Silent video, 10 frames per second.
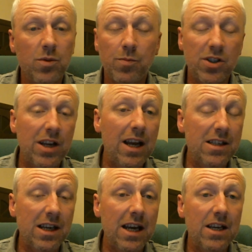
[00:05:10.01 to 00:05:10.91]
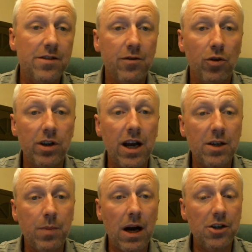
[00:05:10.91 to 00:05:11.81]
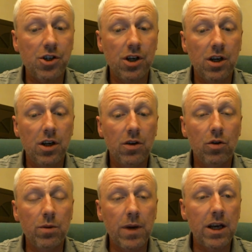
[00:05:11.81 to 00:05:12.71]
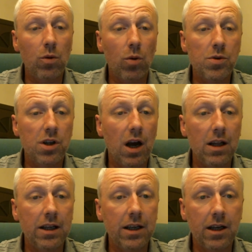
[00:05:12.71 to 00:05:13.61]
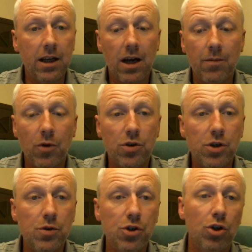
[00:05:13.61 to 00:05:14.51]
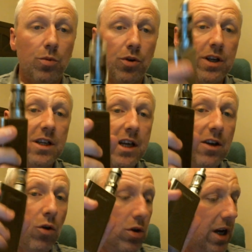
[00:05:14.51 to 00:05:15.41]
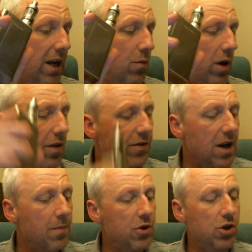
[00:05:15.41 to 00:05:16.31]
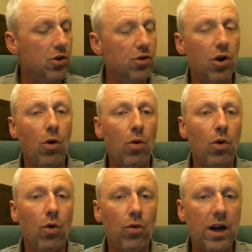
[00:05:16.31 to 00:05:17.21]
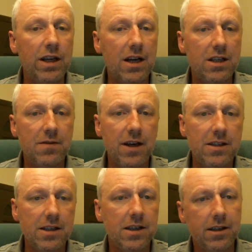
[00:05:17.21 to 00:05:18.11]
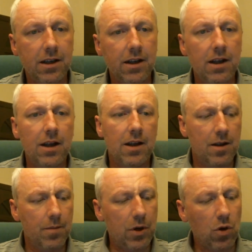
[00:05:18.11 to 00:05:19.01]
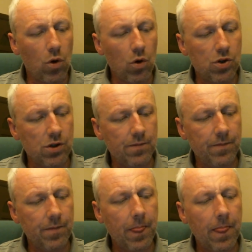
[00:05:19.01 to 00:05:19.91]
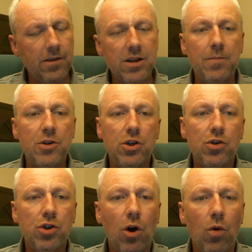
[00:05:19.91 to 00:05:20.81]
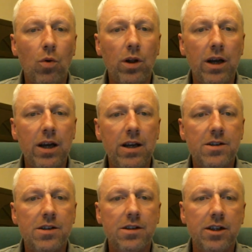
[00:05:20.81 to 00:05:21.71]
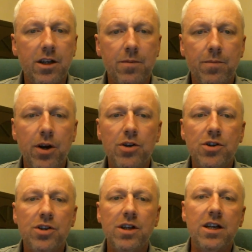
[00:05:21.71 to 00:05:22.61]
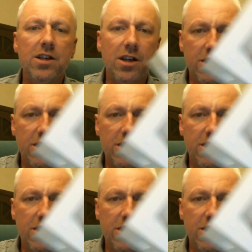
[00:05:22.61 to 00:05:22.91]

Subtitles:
stay as it is for the next batch, or it may go up slightly. I'm not too sure, but these all came with temperature control already activated, because temperature control is, you can purchase these, as